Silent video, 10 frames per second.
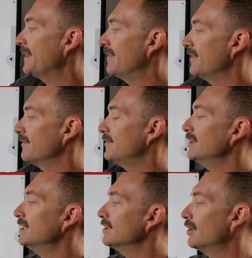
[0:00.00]
And then if you
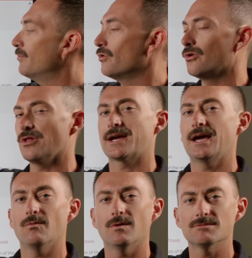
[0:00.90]
need to know more, like,
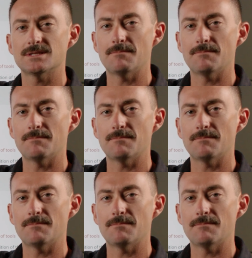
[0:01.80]
hey, what was the